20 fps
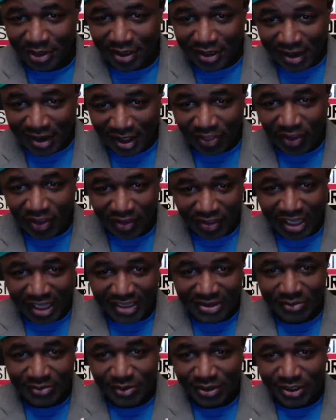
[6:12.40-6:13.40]
I think that's
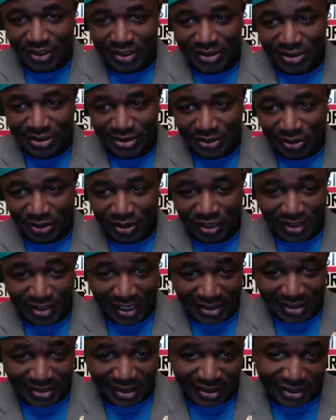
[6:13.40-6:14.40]
really the story, and
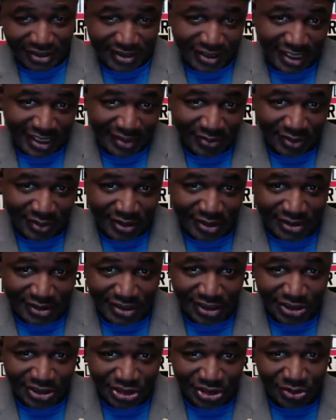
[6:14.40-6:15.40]
that really
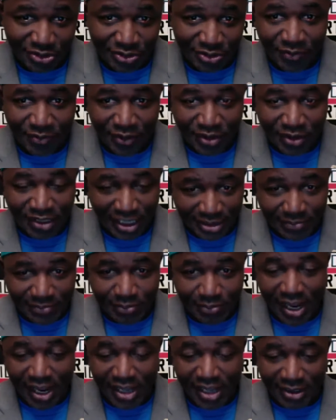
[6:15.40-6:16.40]
tells you that's
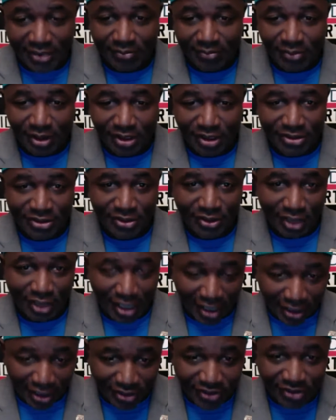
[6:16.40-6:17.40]
Brandon Marshall,
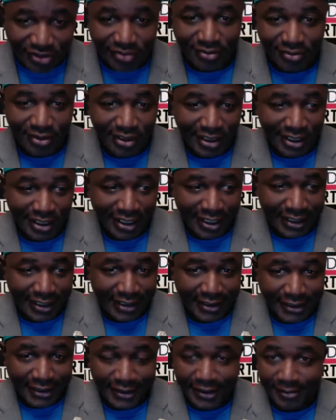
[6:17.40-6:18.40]

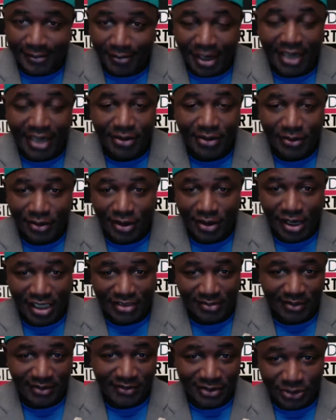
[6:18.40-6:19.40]
a microcosm
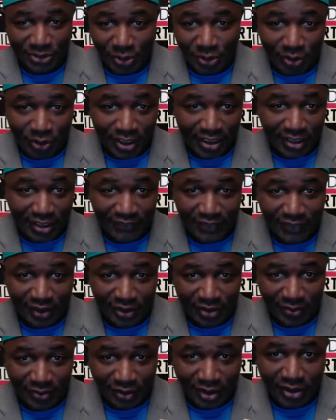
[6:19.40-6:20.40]
of his whole NFL
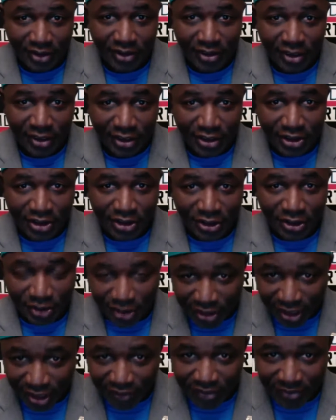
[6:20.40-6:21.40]
career. Good
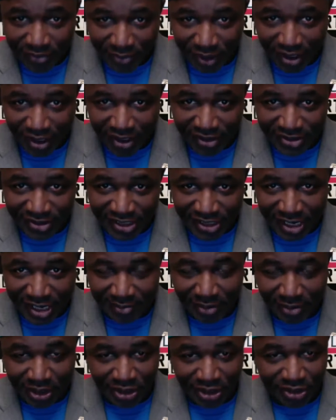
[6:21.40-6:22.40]
enough to be on a team,
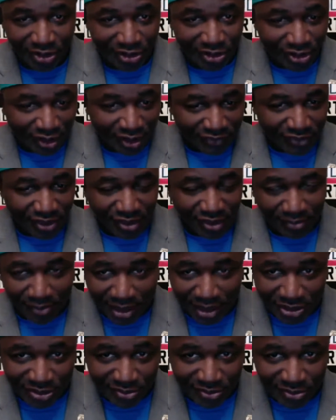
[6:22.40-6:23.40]
but good enough to commit
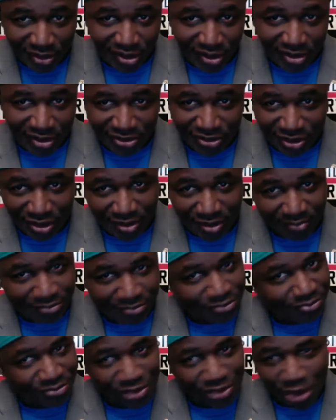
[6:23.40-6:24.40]
to
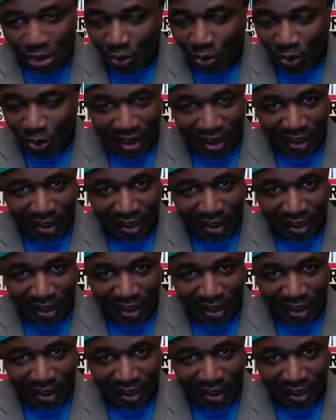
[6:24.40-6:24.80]
long-term? No way.